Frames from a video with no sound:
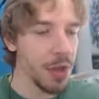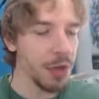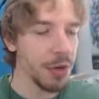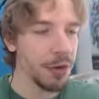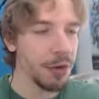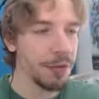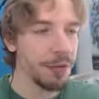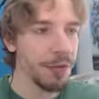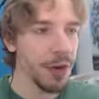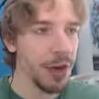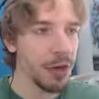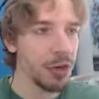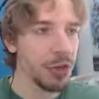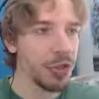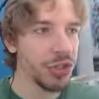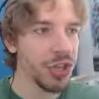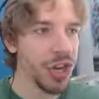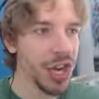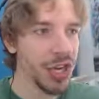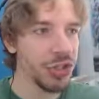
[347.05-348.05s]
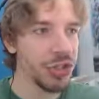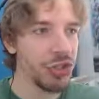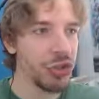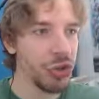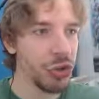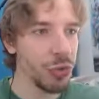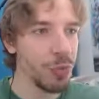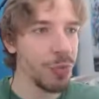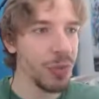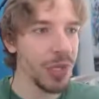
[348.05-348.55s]
The final check
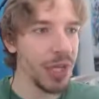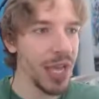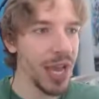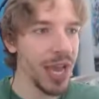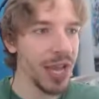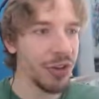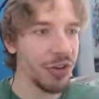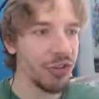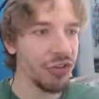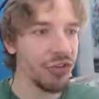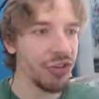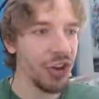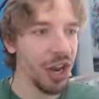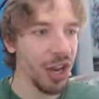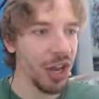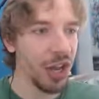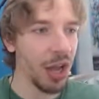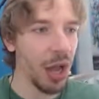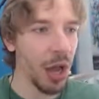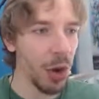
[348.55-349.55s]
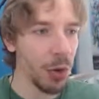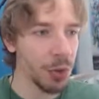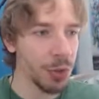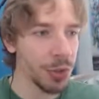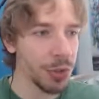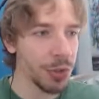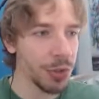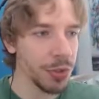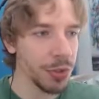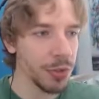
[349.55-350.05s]
should be at checkout,
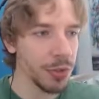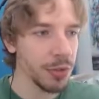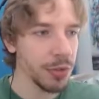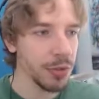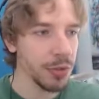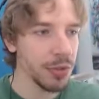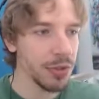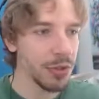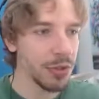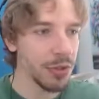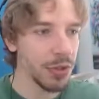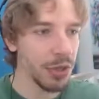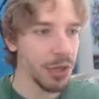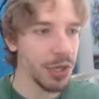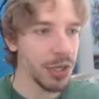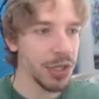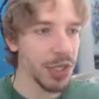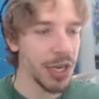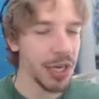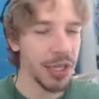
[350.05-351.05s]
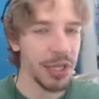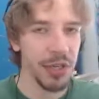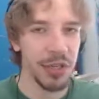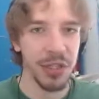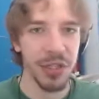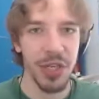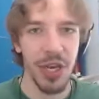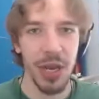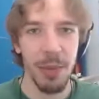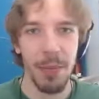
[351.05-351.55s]
not at the
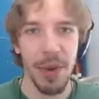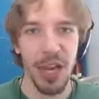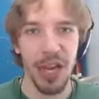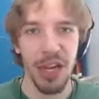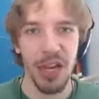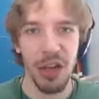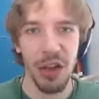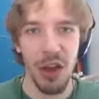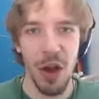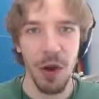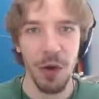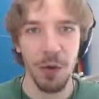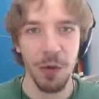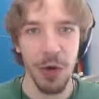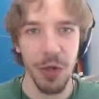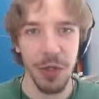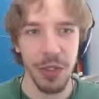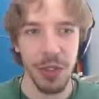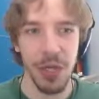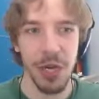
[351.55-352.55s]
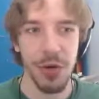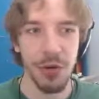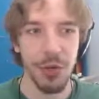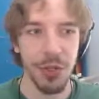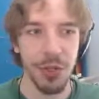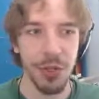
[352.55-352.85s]
time my clock runs out.